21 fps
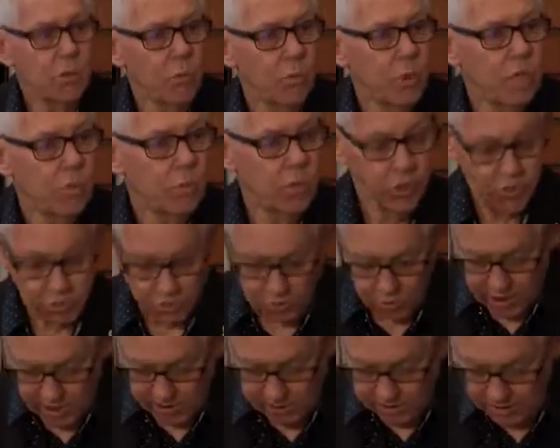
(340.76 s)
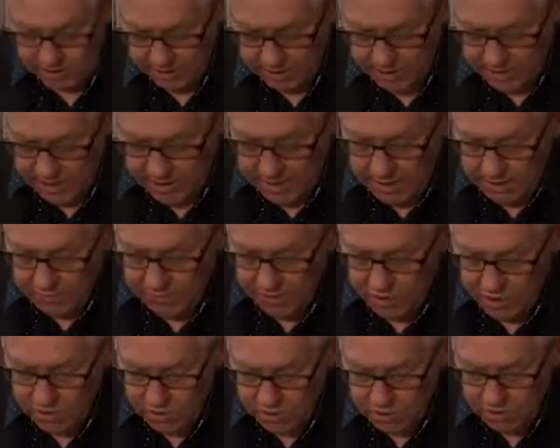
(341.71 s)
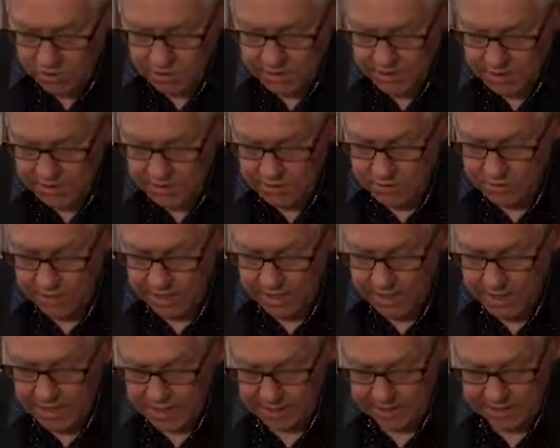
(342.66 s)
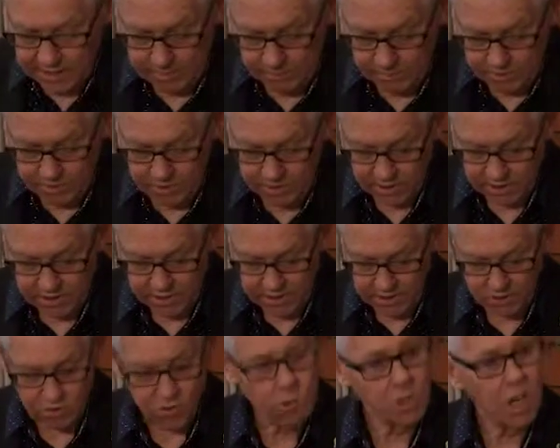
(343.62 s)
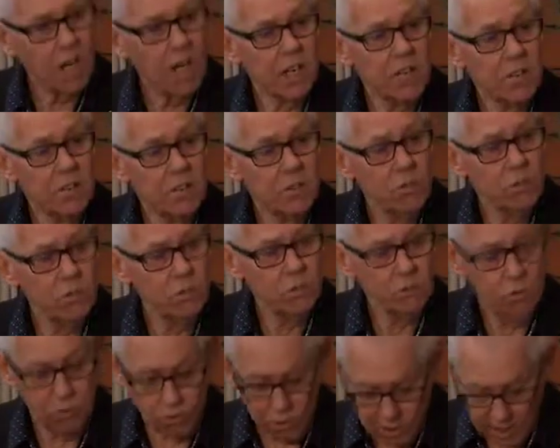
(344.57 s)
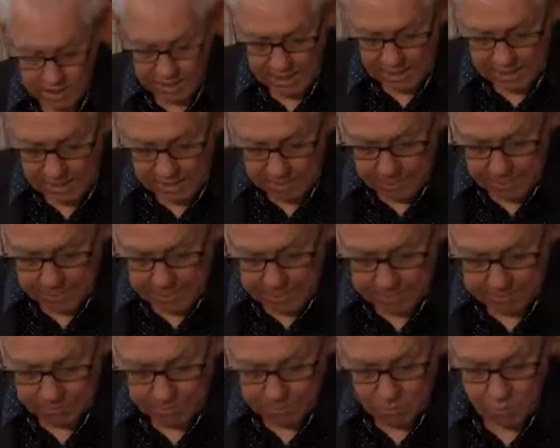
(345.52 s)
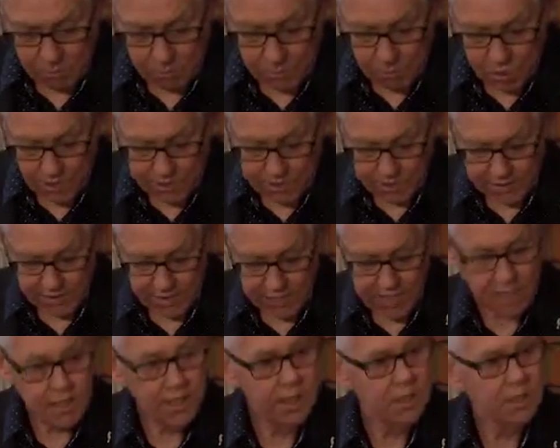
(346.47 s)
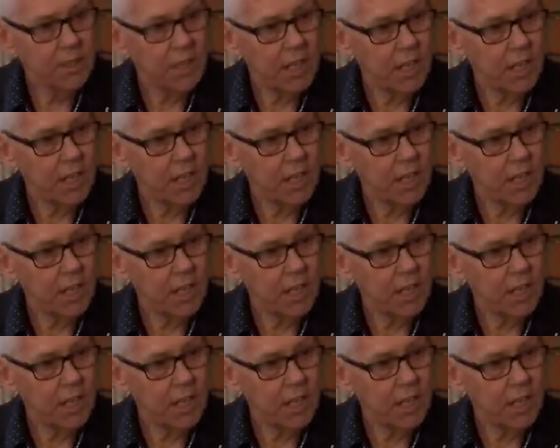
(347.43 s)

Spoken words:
that we would stress. First, it centres outcomes as change, or perhaps more pointedly,